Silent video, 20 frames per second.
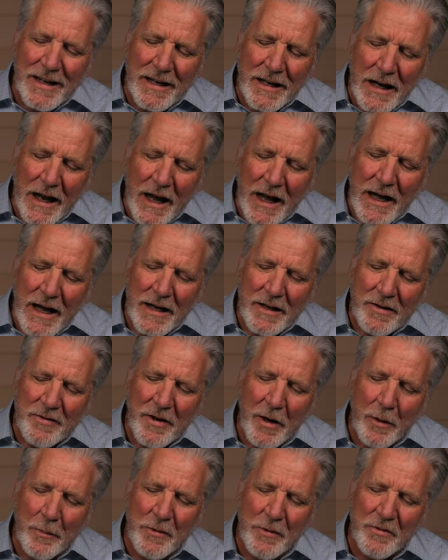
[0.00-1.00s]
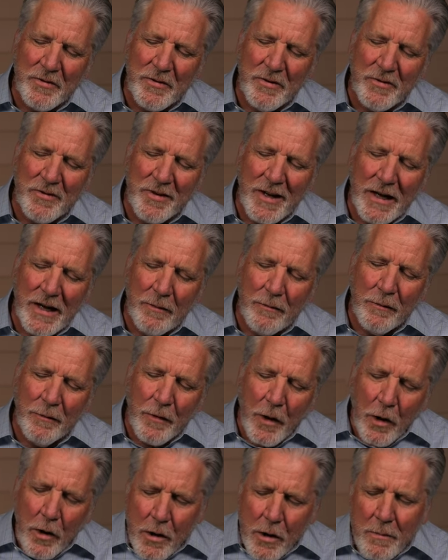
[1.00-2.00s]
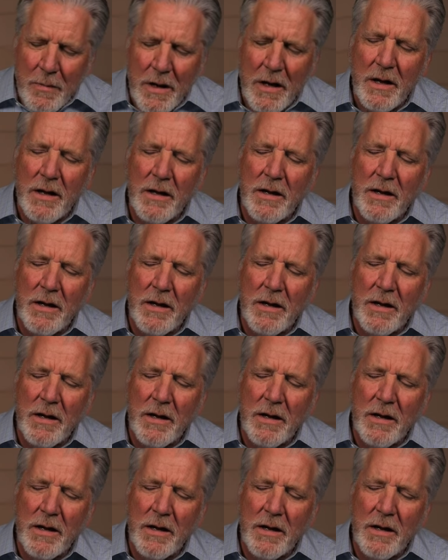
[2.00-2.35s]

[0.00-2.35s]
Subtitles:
and lies, help us to stand firm